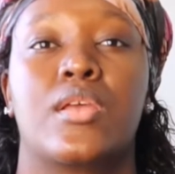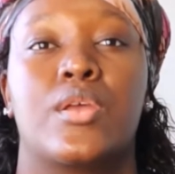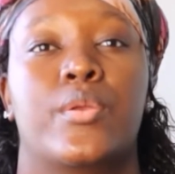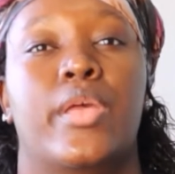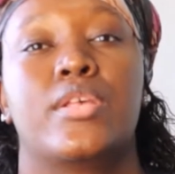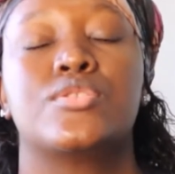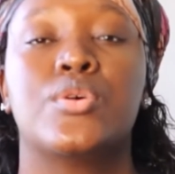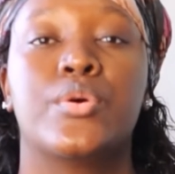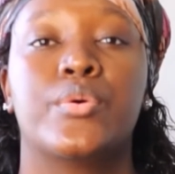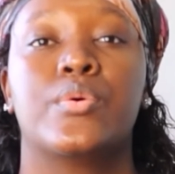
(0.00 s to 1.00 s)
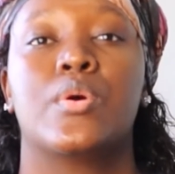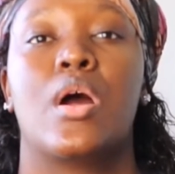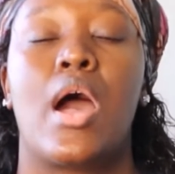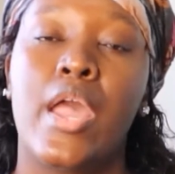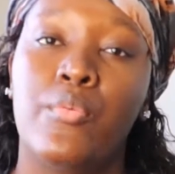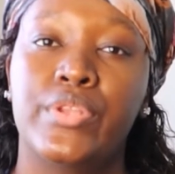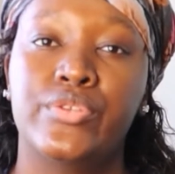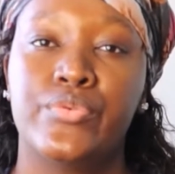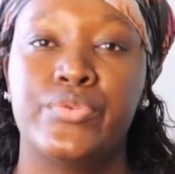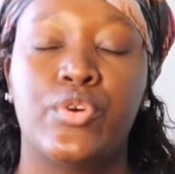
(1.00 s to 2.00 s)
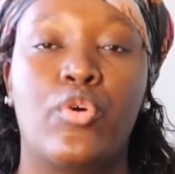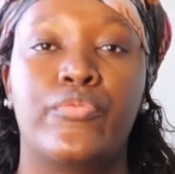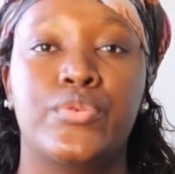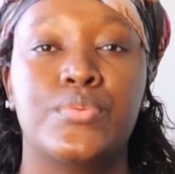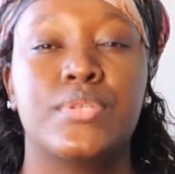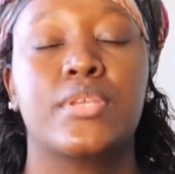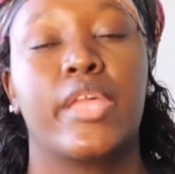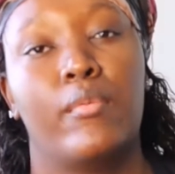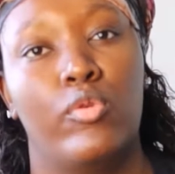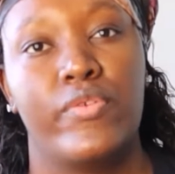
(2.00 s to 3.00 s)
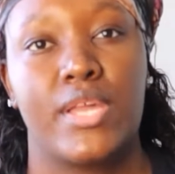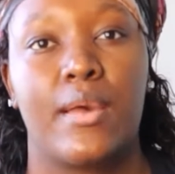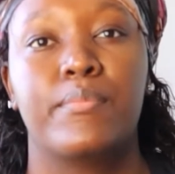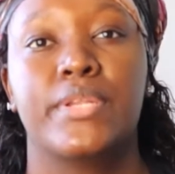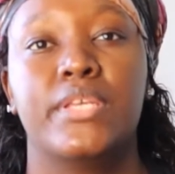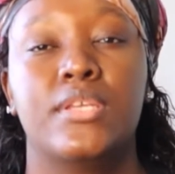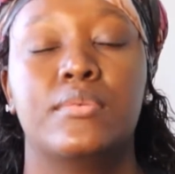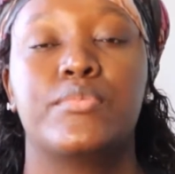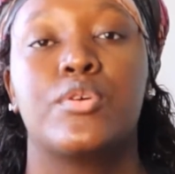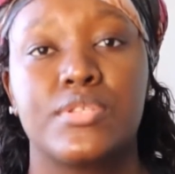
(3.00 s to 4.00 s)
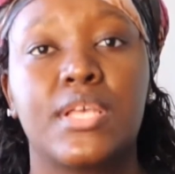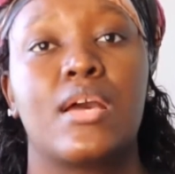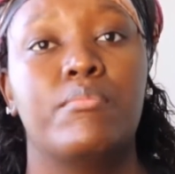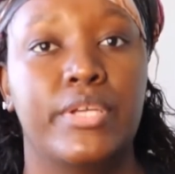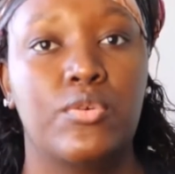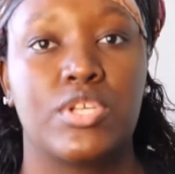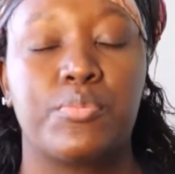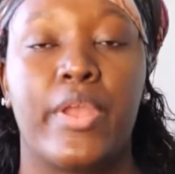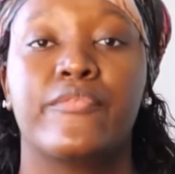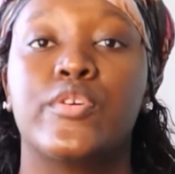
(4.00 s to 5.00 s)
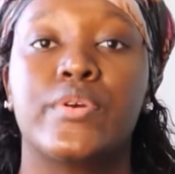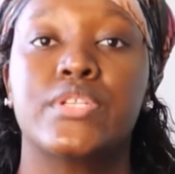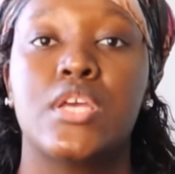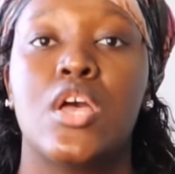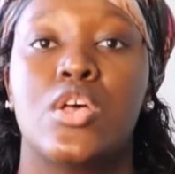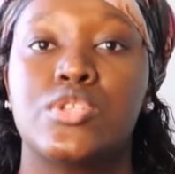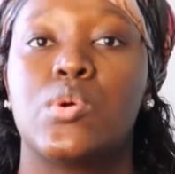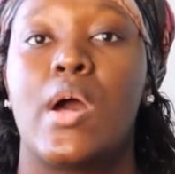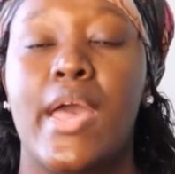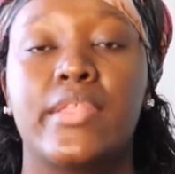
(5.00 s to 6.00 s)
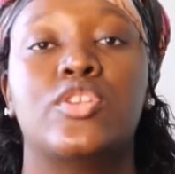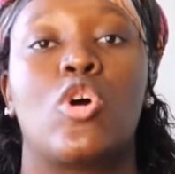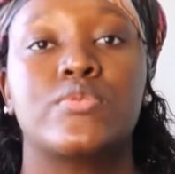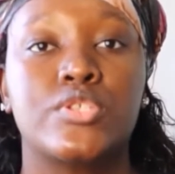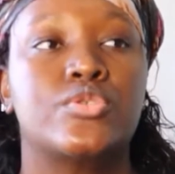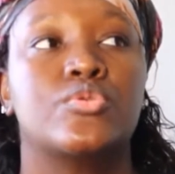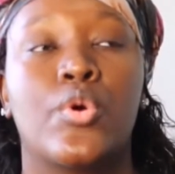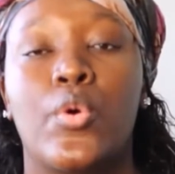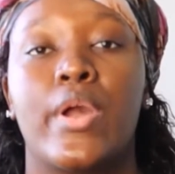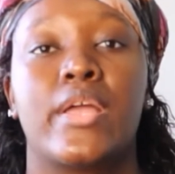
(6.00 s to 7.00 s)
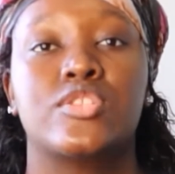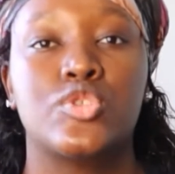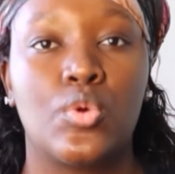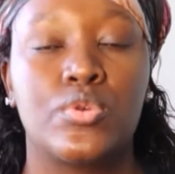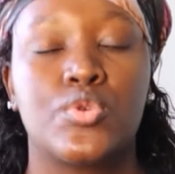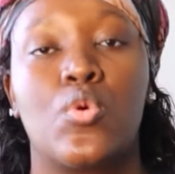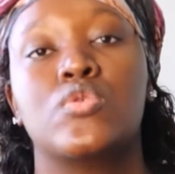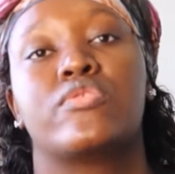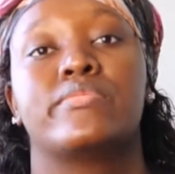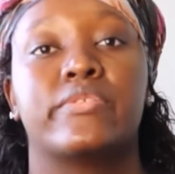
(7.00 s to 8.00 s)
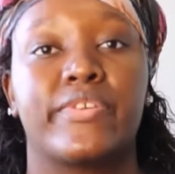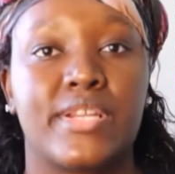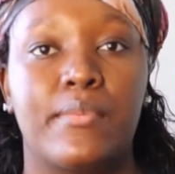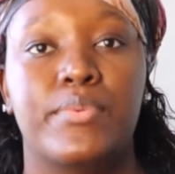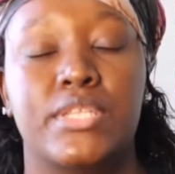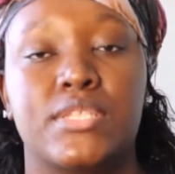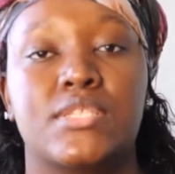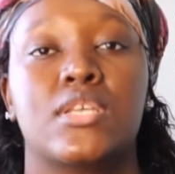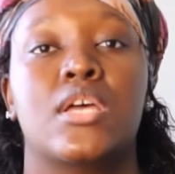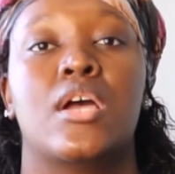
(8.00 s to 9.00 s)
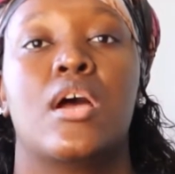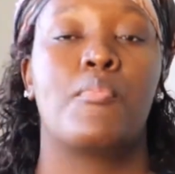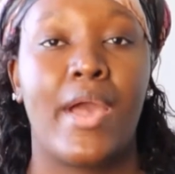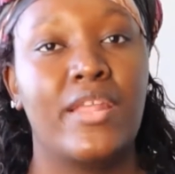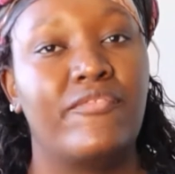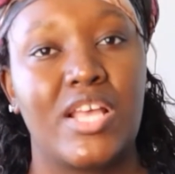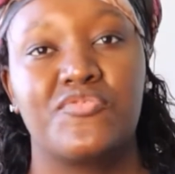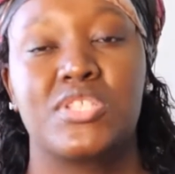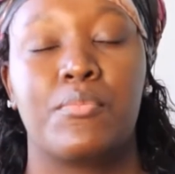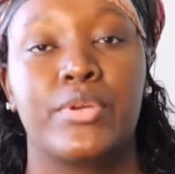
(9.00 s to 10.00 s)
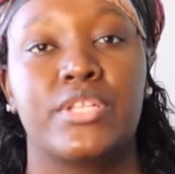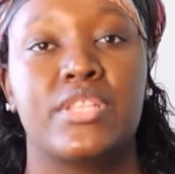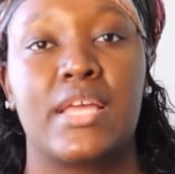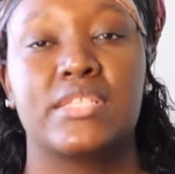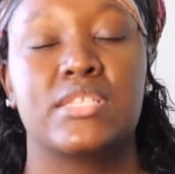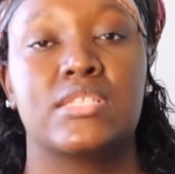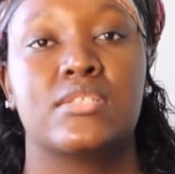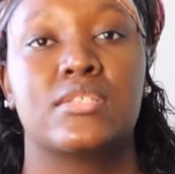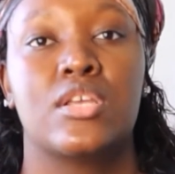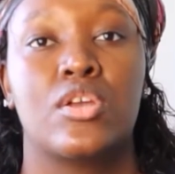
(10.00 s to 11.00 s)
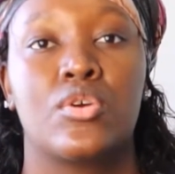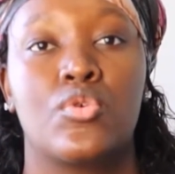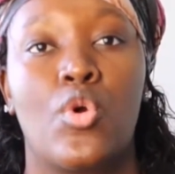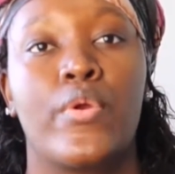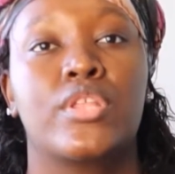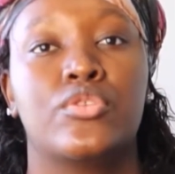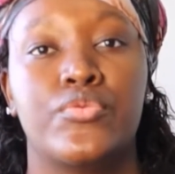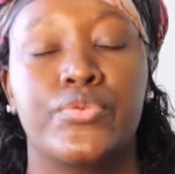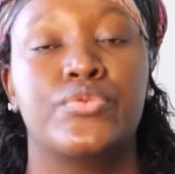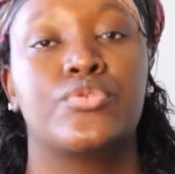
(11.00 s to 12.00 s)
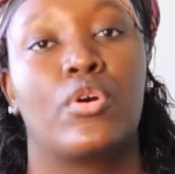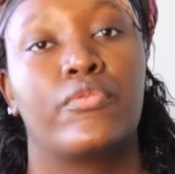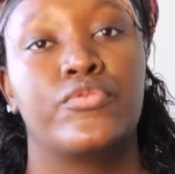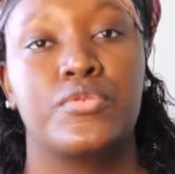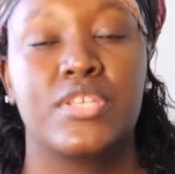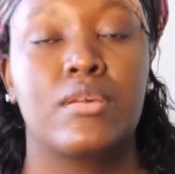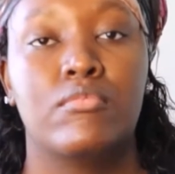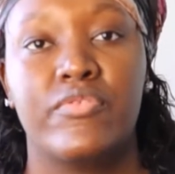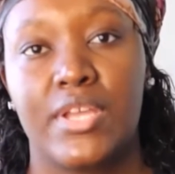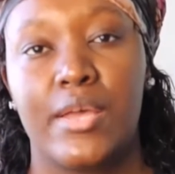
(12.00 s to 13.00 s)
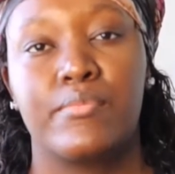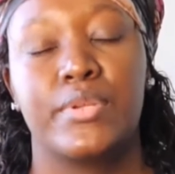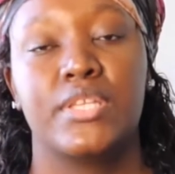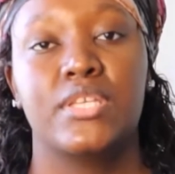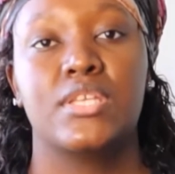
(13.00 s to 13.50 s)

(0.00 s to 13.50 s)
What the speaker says: Okay, so I went the route of using a moving company because the company was paying for it. So I had the option to go and source quotes from different companies. My advice for somebody that is going the route of using a moving company,